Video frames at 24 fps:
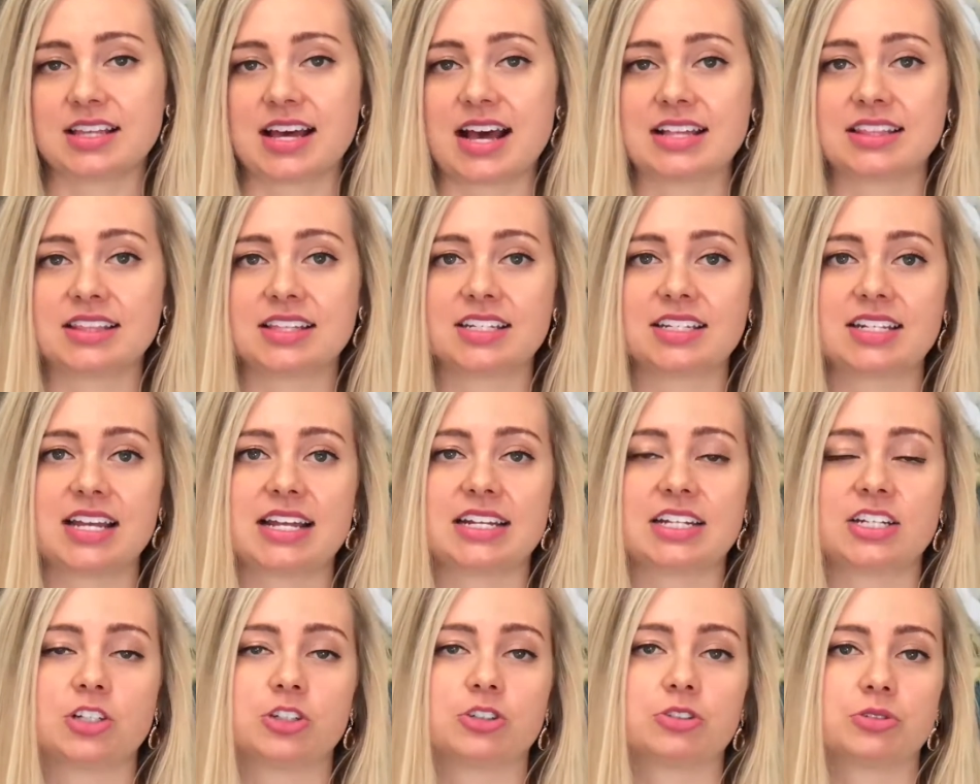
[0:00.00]
that the
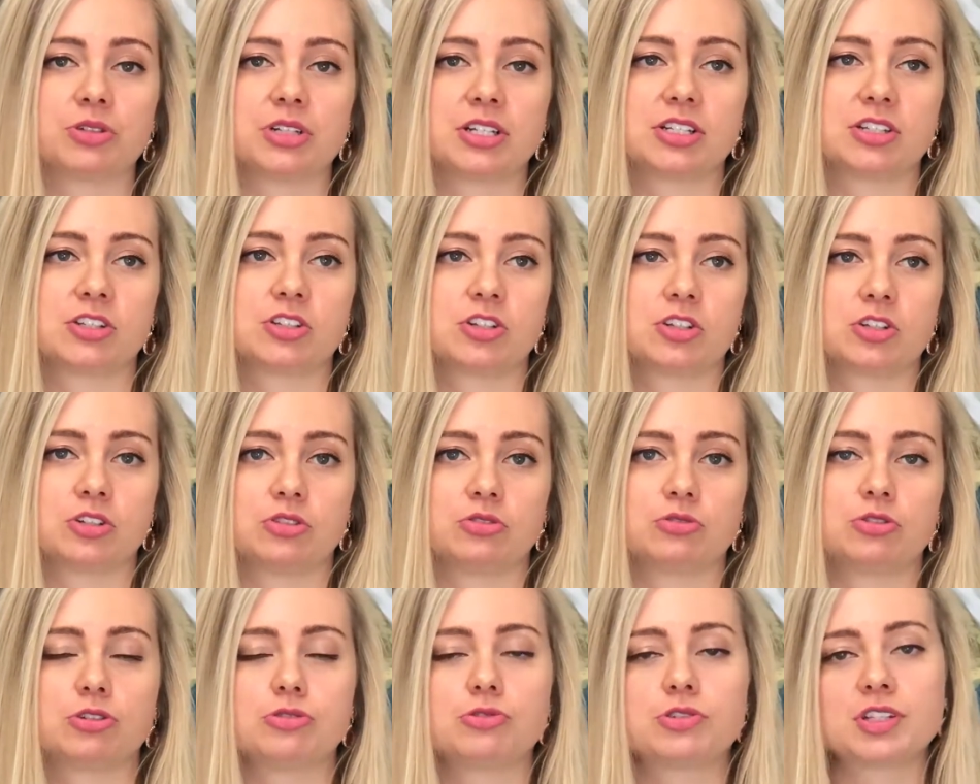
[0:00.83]
tenant agrees
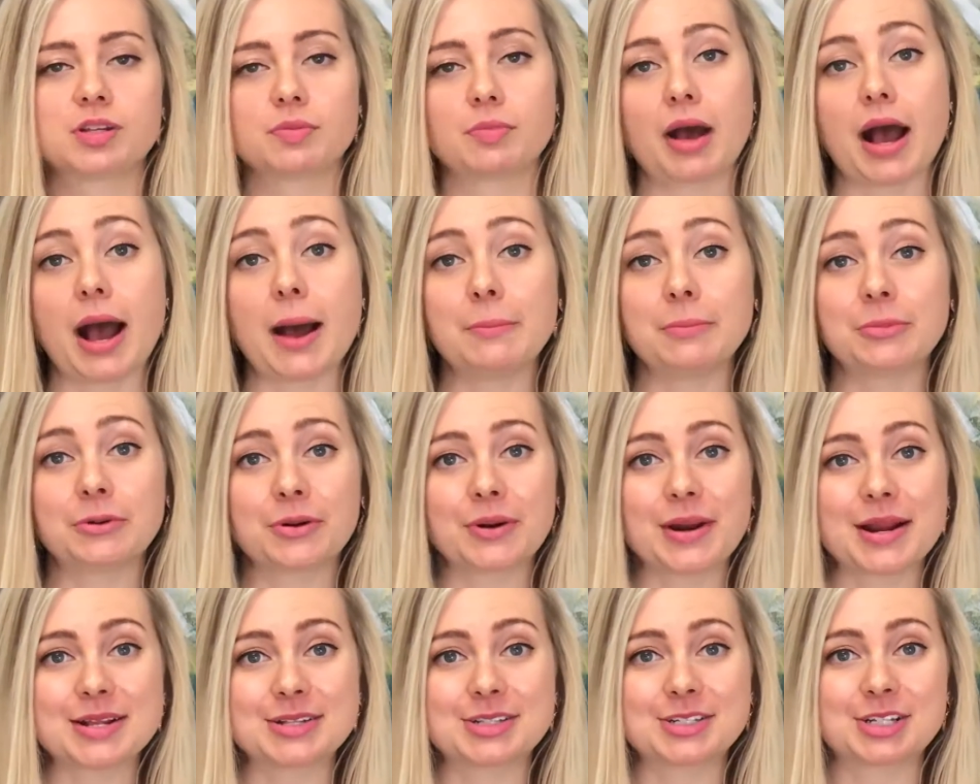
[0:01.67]
to do some
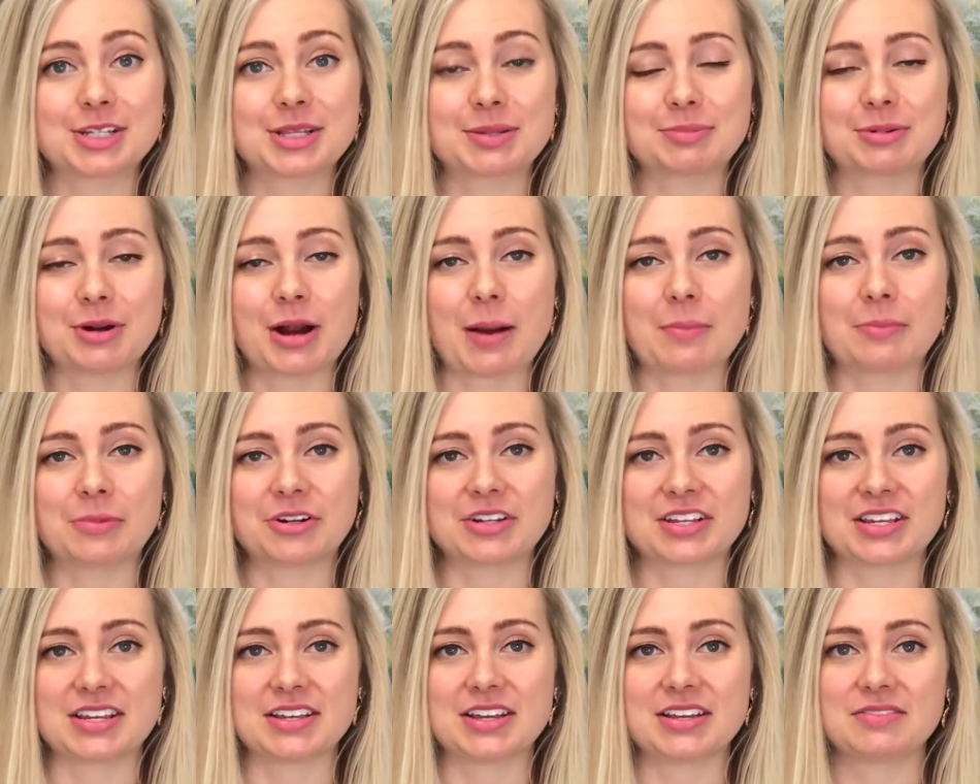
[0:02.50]
upgrades to the
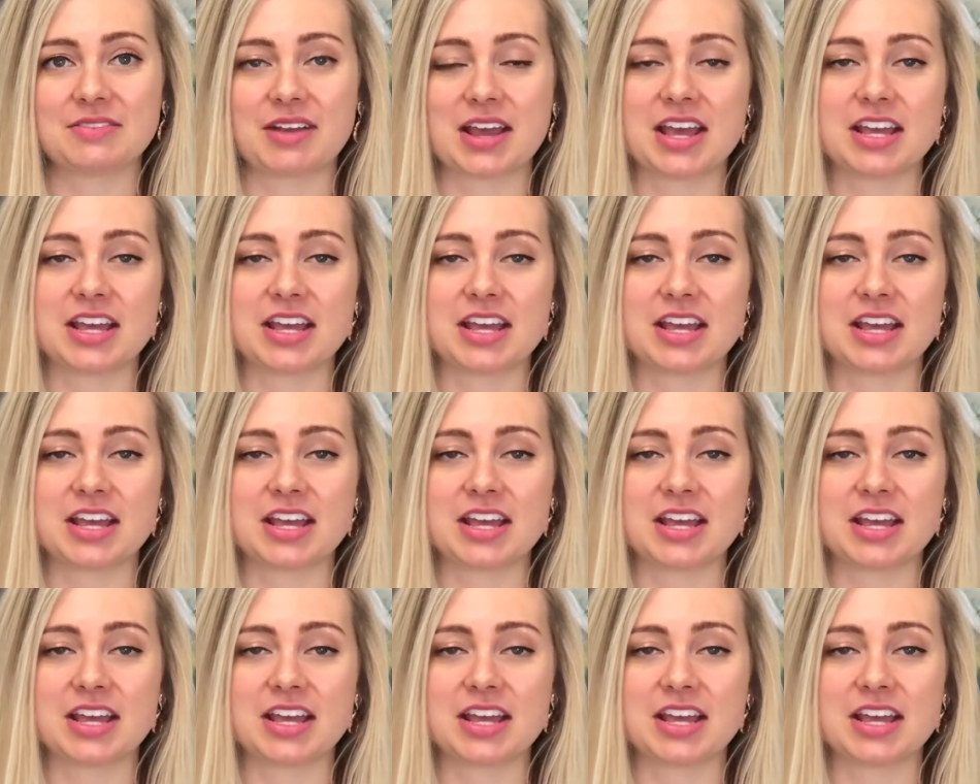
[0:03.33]
property